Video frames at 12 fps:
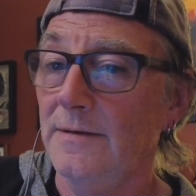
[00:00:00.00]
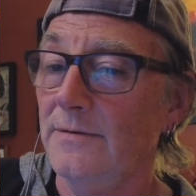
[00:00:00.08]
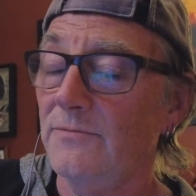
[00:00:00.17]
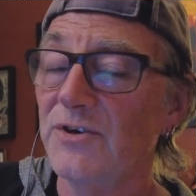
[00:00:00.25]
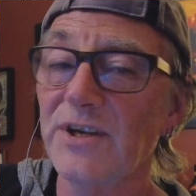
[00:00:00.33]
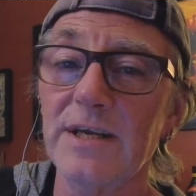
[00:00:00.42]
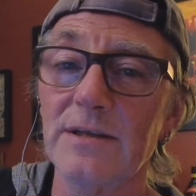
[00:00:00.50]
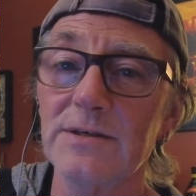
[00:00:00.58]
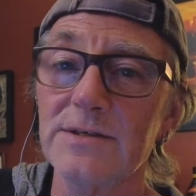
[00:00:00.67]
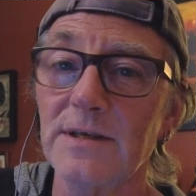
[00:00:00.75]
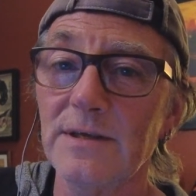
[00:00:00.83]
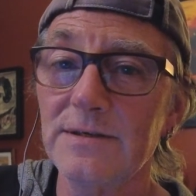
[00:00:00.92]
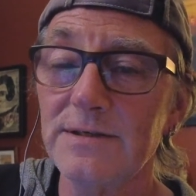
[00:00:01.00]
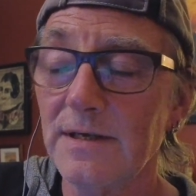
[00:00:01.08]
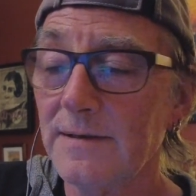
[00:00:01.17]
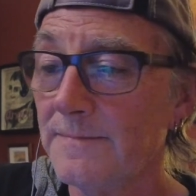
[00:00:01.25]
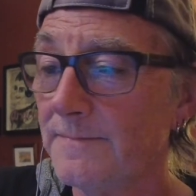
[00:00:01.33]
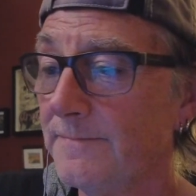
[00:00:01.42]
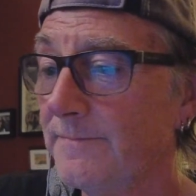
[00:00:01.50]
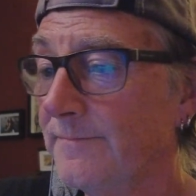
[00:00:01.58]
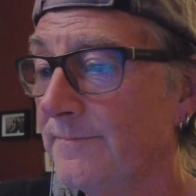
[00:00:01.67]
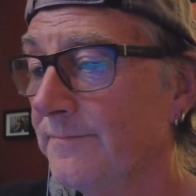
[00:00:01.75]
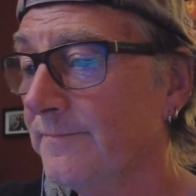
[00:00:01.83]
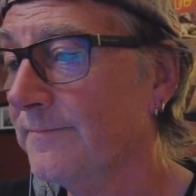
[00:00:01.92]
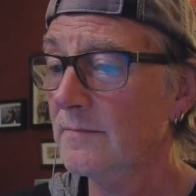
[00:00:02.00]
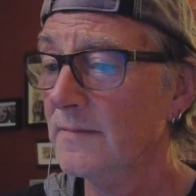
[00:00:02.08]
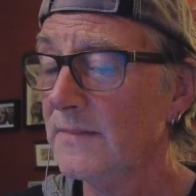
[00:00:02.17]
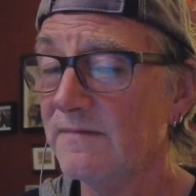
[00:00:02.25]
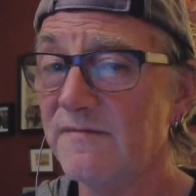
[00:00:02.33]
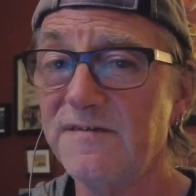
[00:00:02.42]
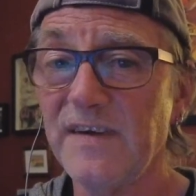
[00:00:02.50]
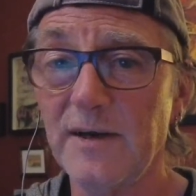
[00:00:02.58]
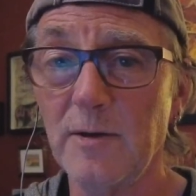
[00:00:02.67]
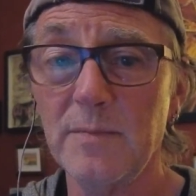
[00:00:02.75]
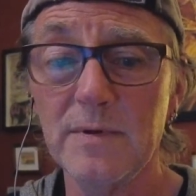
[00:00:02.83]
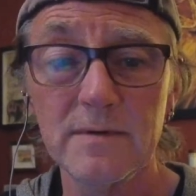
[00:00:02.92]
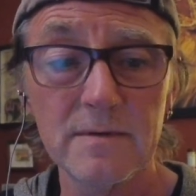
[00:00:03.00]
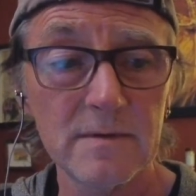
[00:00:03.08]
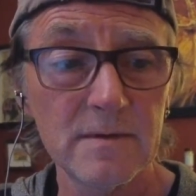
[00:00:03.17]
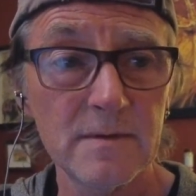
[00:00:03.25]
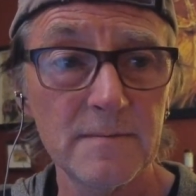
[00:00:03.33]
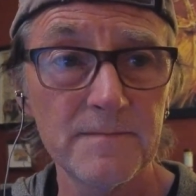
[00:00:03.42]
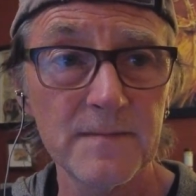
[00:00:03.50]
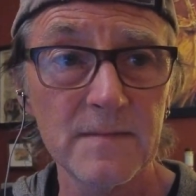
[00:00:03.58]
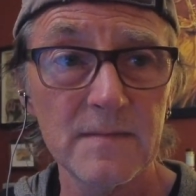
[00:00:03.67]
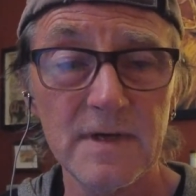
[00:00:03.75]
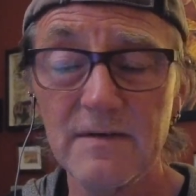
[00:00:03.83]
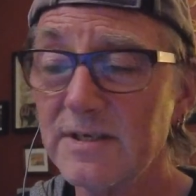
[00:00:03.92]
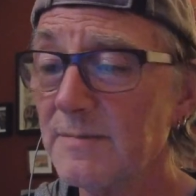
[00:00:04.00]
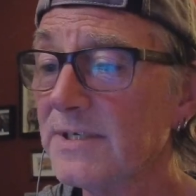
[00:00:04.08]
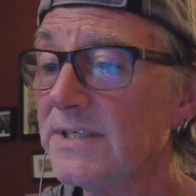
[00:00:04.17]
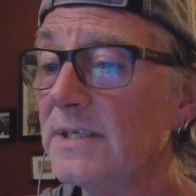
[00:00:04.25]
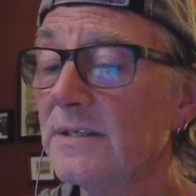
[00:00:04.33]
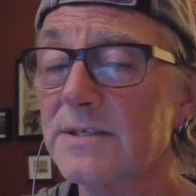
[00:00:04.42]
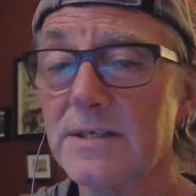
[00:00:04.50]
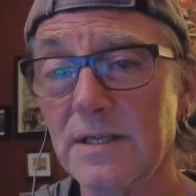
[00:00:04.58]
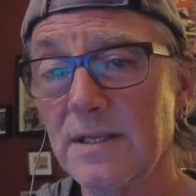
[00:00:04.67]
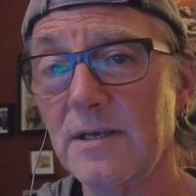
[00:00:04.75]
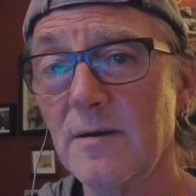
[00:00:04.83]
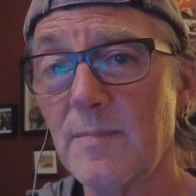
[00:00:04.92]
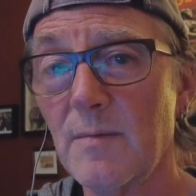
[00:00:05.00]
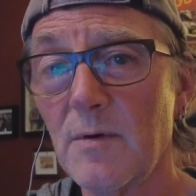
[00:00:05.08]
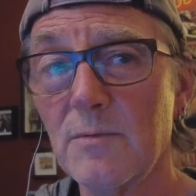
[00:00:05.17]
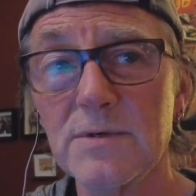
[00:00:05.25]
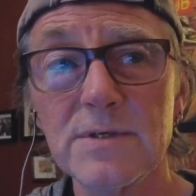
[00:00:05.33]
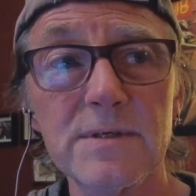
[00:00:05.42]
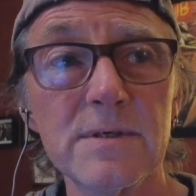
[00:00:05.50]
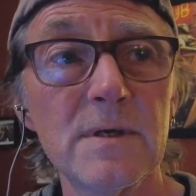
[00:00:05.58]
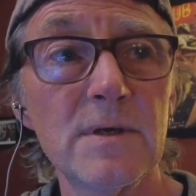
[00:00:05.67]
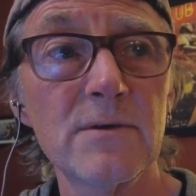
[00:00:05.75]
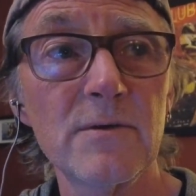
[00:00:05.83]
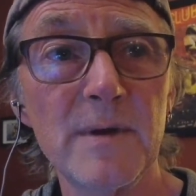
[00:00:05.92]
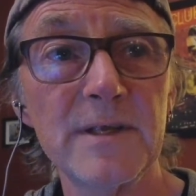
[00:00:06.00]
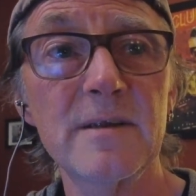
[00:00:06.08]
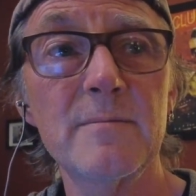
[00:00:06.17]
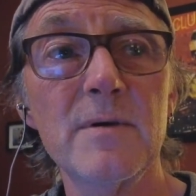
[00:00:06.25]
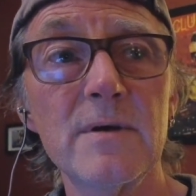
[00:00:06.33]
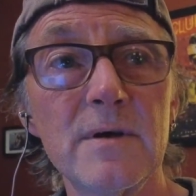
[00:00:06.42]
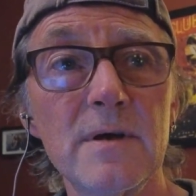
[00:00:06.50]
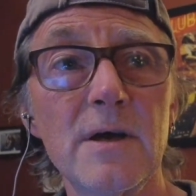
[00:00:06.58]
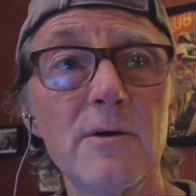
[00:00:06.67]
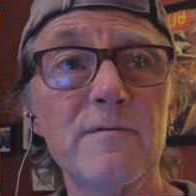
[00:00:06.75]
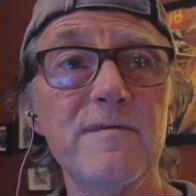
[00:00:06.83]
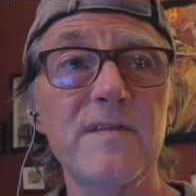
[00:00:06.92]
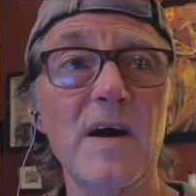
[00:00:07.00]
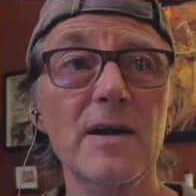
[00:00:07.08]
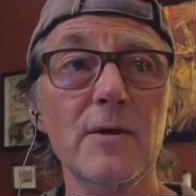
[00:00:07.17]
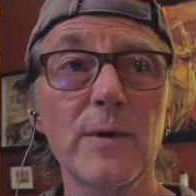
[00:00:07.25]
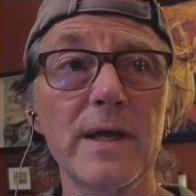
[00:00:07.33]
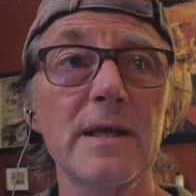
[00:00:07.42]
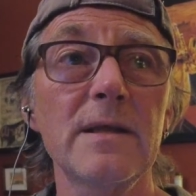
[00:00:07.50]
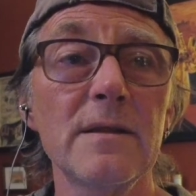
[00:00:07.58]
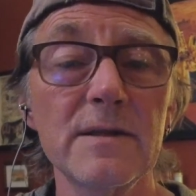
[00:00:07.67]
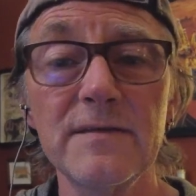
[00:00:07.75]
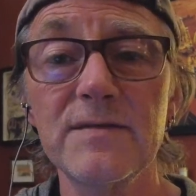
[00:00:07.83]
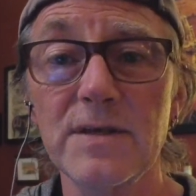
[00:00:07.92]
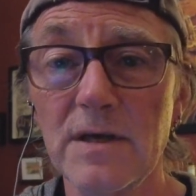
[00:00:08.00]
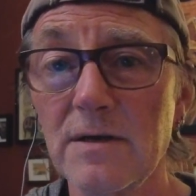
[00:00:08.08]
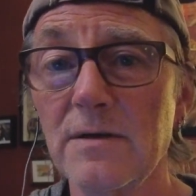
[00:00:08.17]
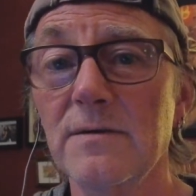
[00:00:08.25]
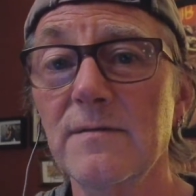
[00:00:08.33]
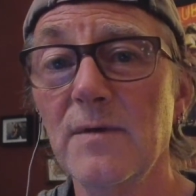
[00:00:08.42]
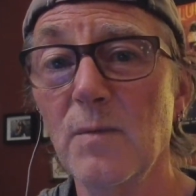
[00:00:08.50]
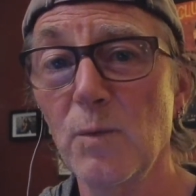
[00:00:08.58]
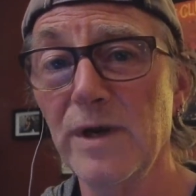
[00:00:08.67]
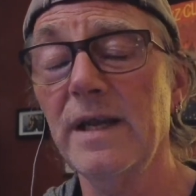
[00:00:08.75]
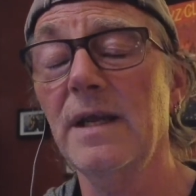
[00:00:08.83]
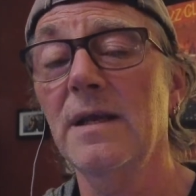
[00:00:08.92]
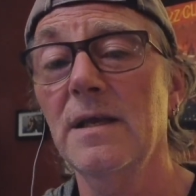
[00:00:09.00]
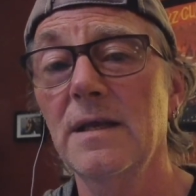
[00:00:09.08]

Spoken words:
Ridiculous thing to say. I'm fed up. Every time I see the Stanley Cup, I'm always reminded about how far away the Leafs are from winning.